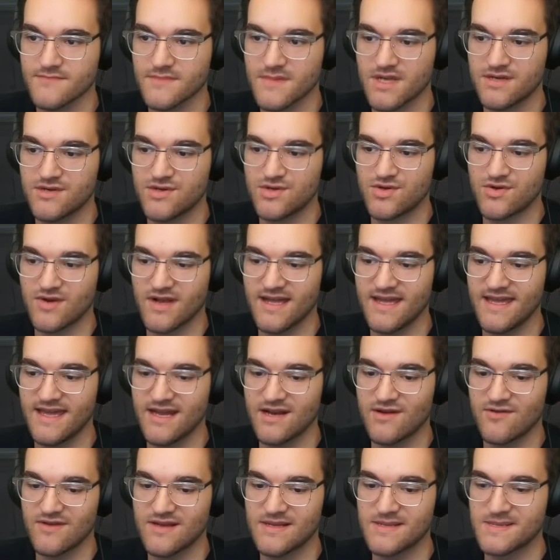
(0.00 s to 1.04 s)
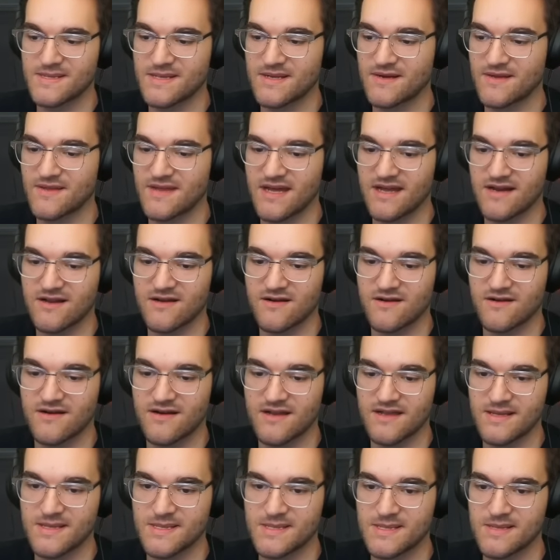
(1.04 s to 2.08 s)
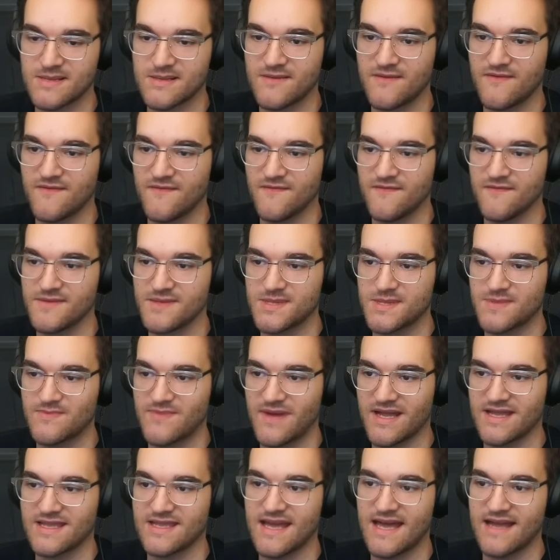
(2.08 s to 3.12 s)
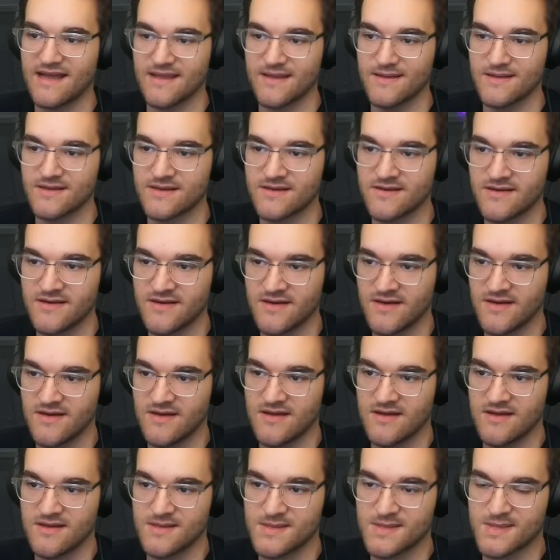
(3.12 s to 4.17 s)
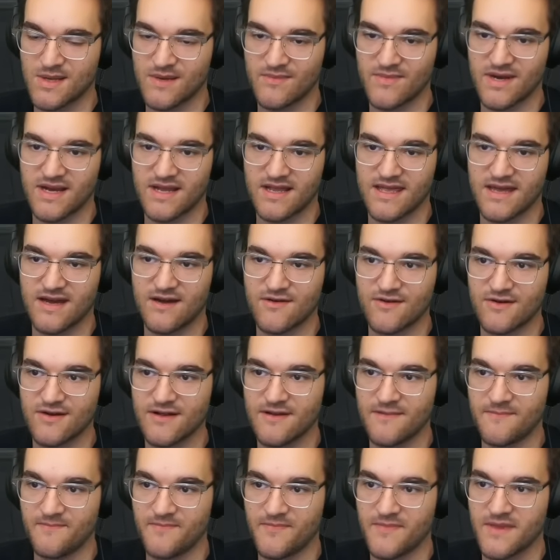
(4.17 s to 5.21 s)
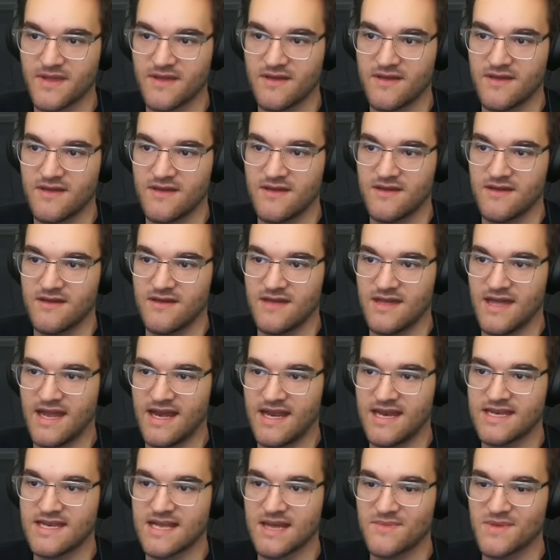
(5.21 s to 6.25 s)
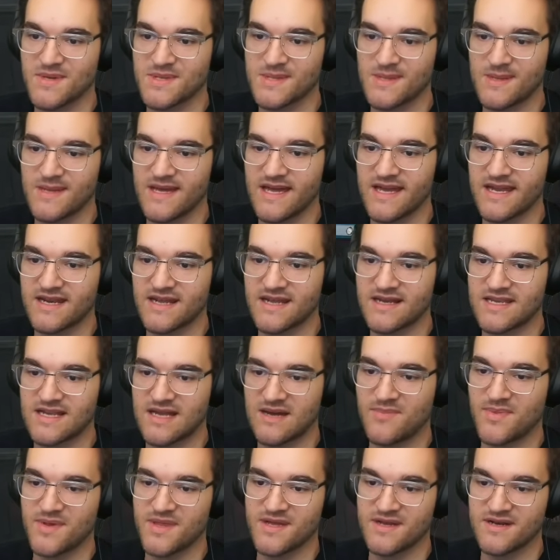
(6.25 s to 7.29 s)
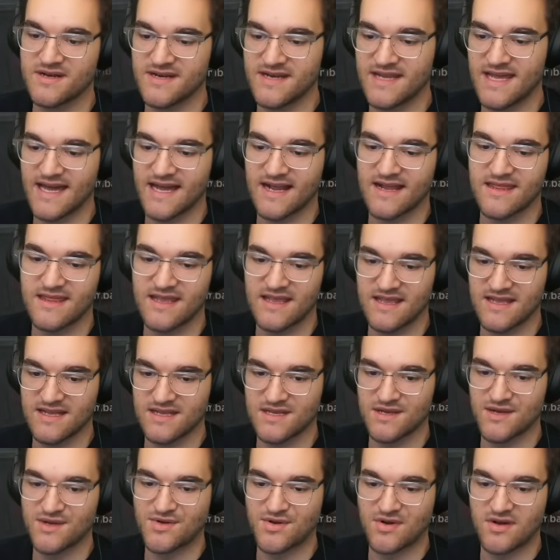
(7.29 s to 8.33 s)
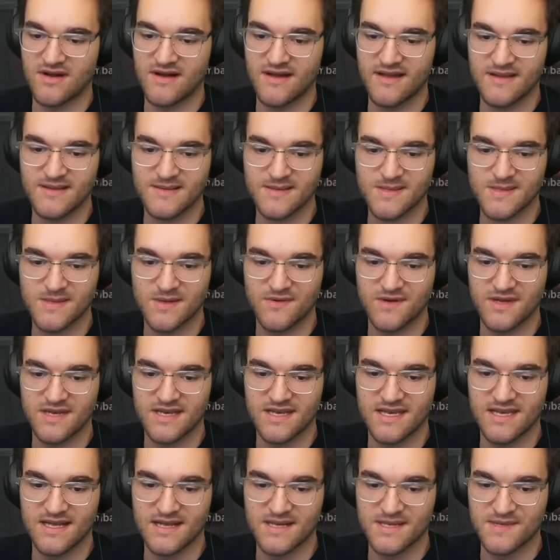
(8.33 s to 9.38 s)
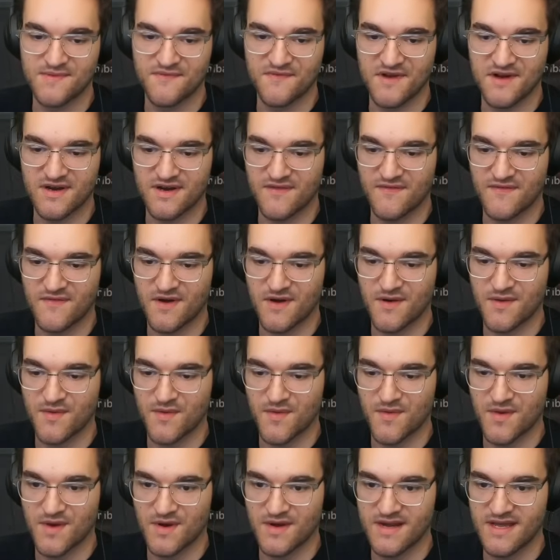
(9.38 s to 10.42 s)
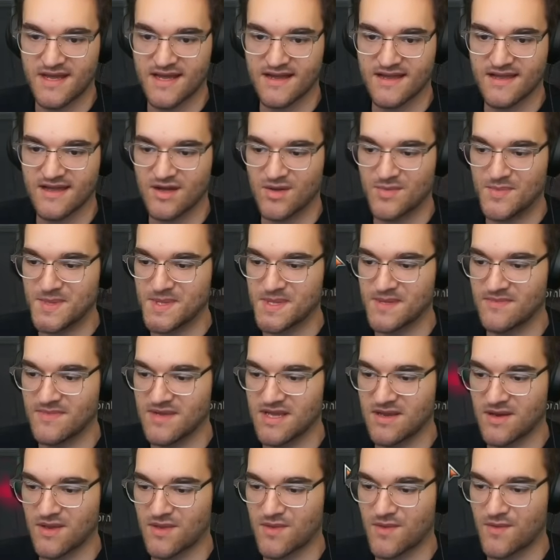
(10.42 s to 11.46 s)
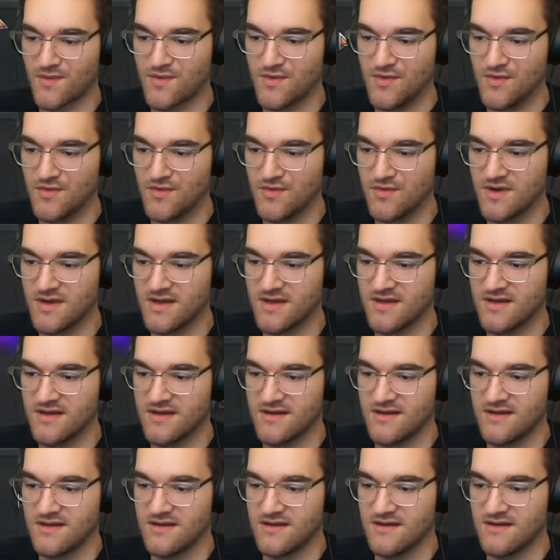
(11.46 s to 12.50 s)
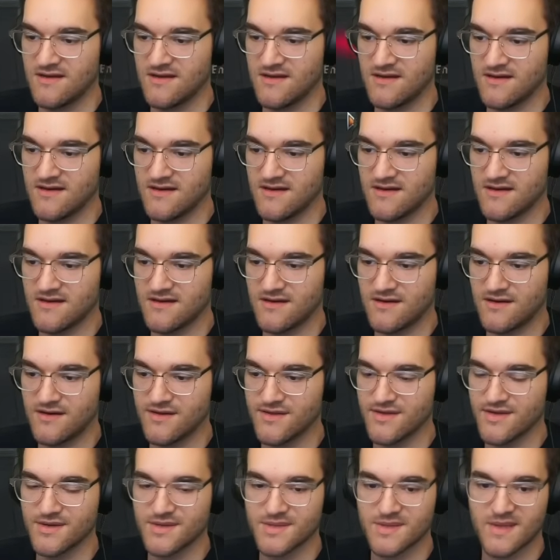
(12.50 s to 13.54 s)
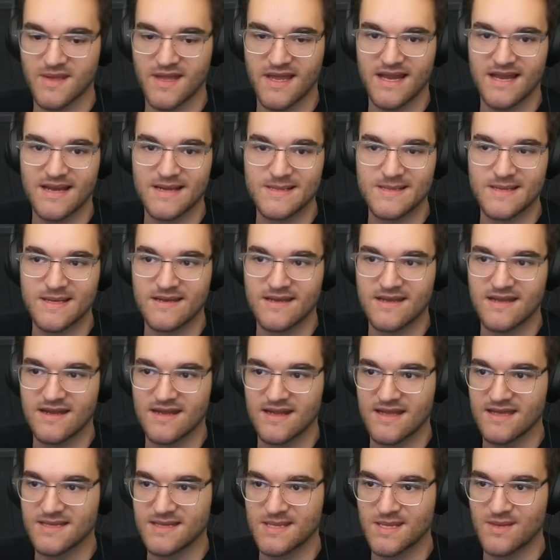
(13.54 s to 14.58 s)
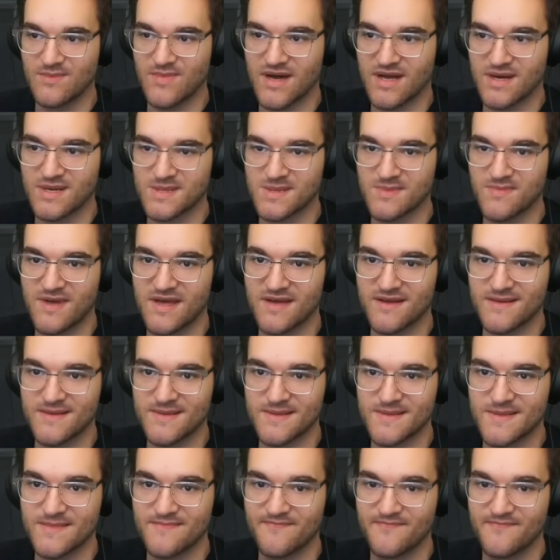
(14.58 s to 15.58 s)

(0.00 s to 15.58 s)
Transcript: Dryad Greenseeker, that card is spectacular, so I'm going to counter it. Anytime there's a land on top of their deck, they get to draw it, so it digs very far through their deck, helps them get through all those lands and get to the better spells.